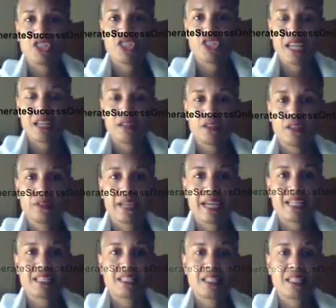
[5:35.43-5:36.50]
Take a look at
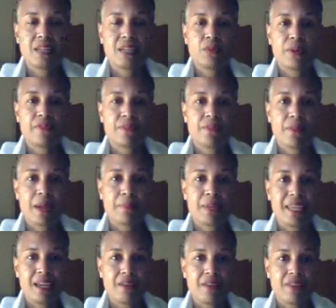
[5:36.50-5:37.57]
it, see if it might
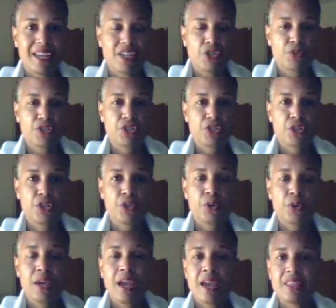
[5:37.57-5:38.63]
be of interest to you.
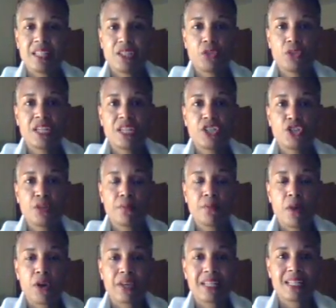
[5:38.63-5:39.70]
They do teach you
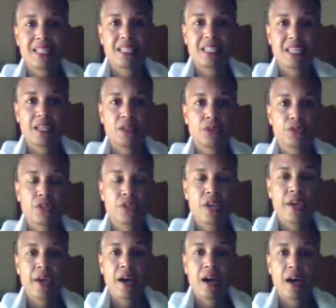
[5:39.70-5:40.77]
marketing skills.
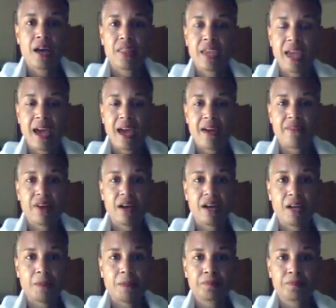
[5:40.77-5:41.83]
They
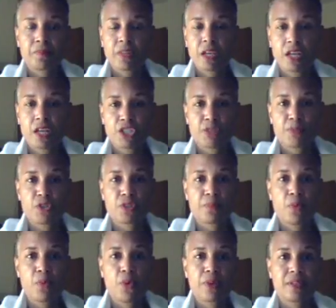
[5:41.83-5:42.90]
have customer
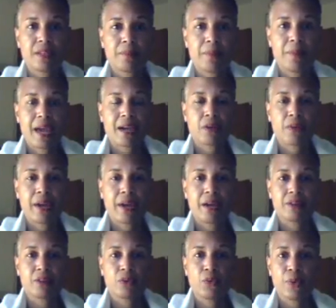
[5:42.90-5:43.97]
support in the
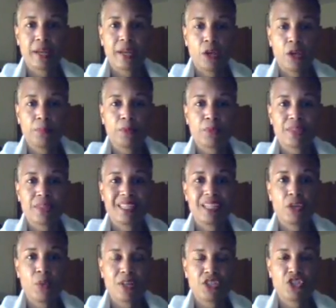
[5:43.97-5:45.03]
background who will help you with any
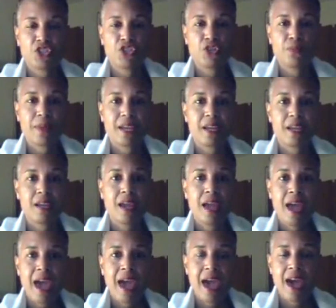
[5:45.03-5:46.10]
questions you may
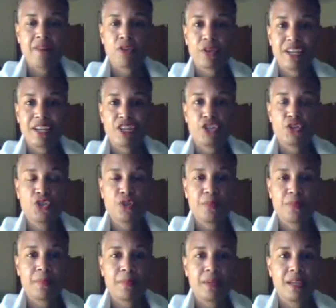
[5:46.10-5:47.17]
have or issues you
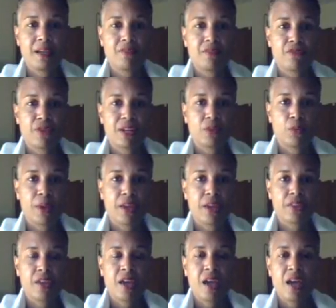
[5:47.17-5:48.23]
may be confronted with.
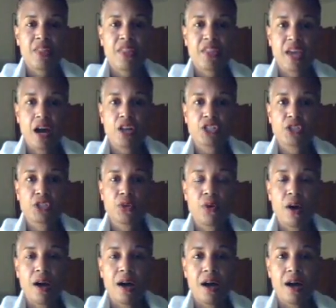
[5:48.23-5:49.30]
They also
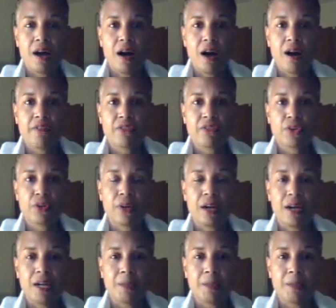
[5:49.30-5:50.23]
offer,